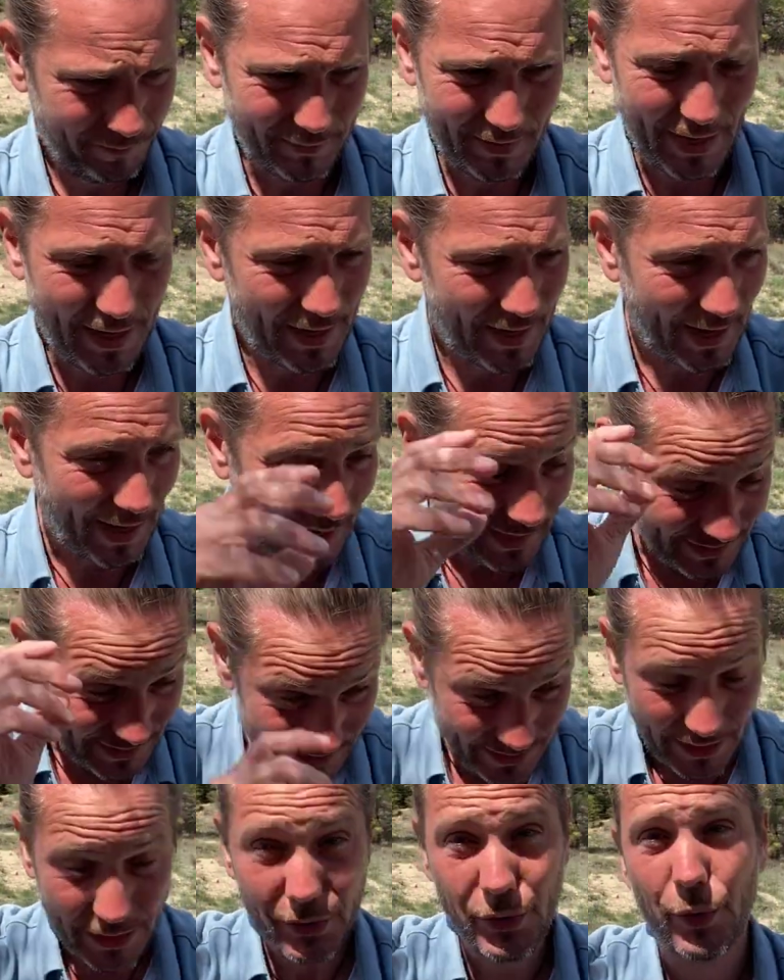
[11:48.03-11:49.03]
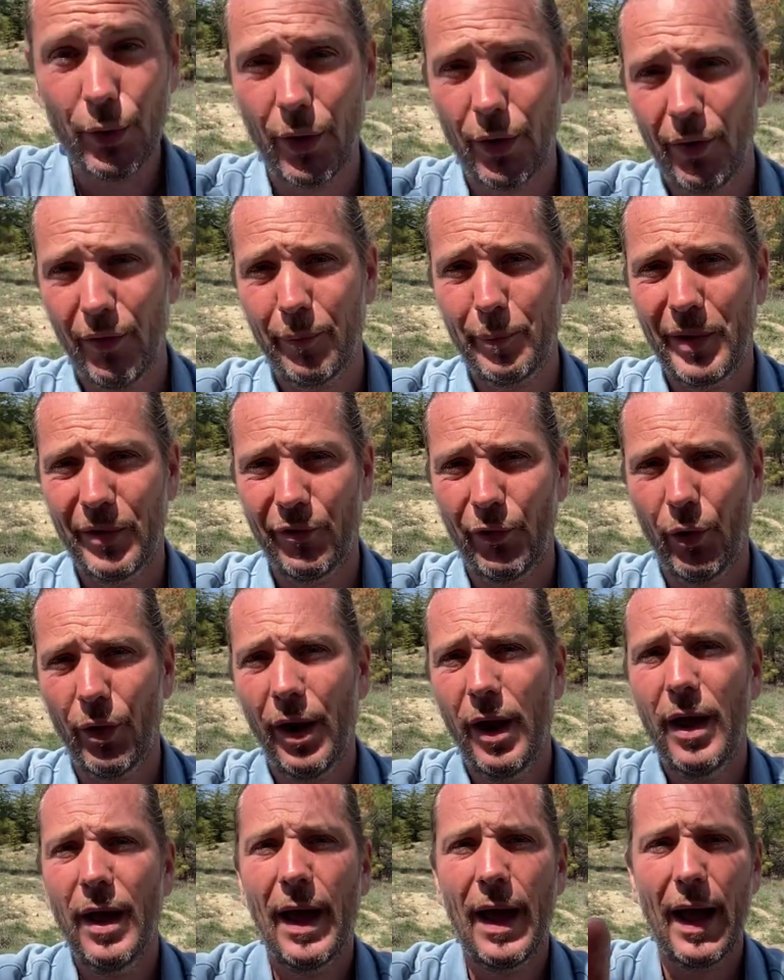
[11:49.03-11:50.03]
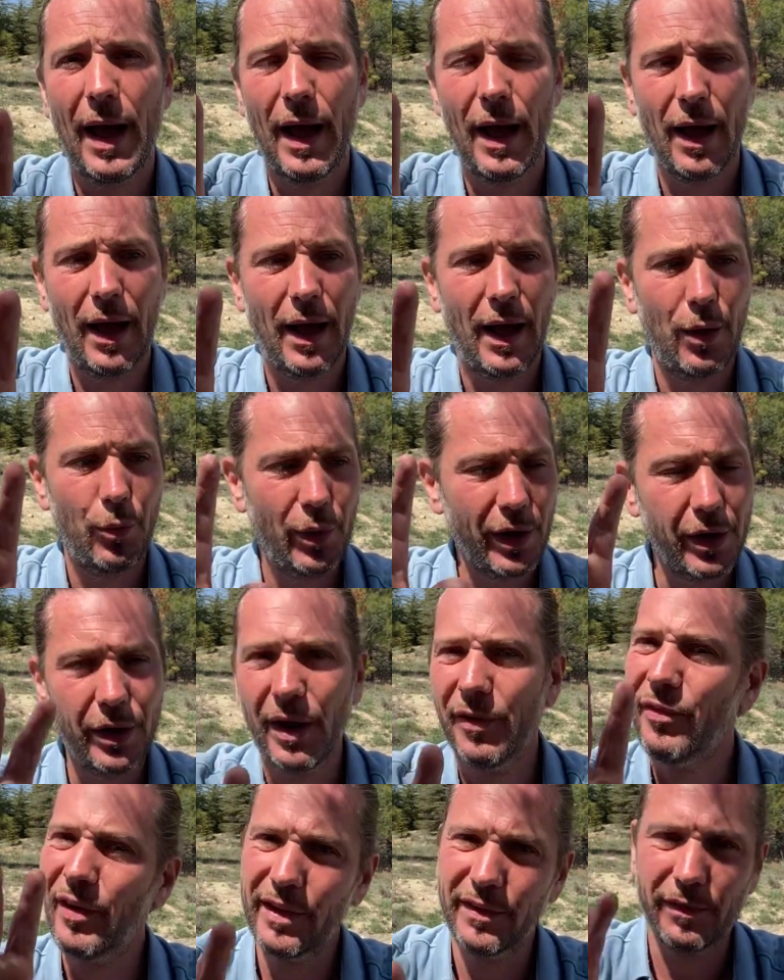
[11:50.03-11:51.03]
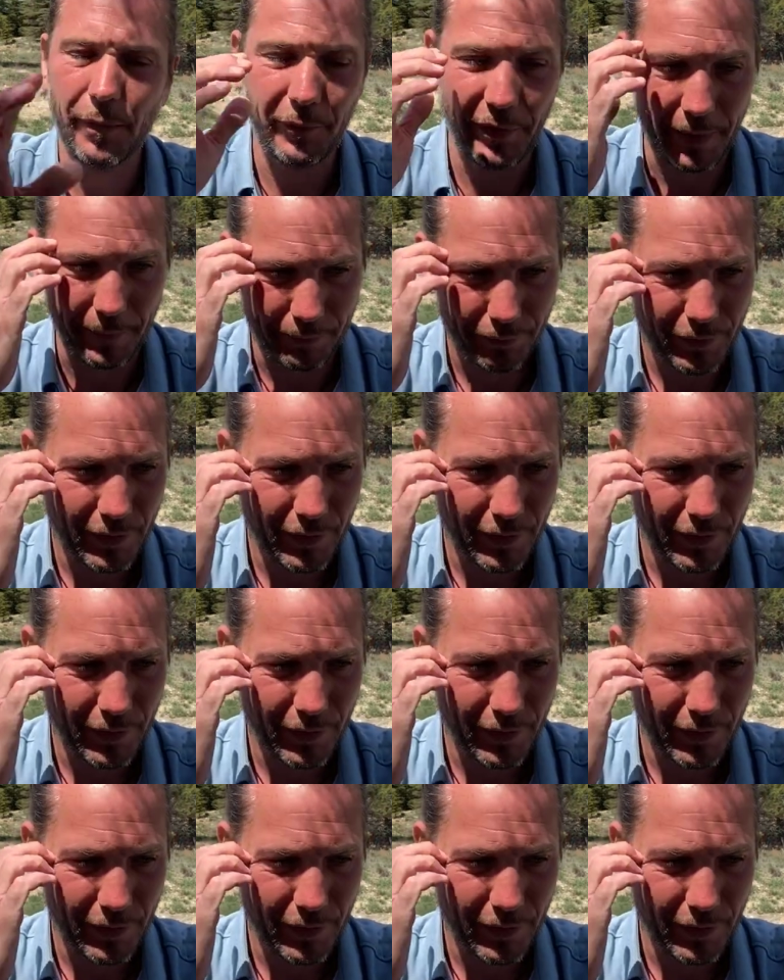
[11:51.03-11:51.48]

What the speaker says: And I said to her before, we're gonna find something.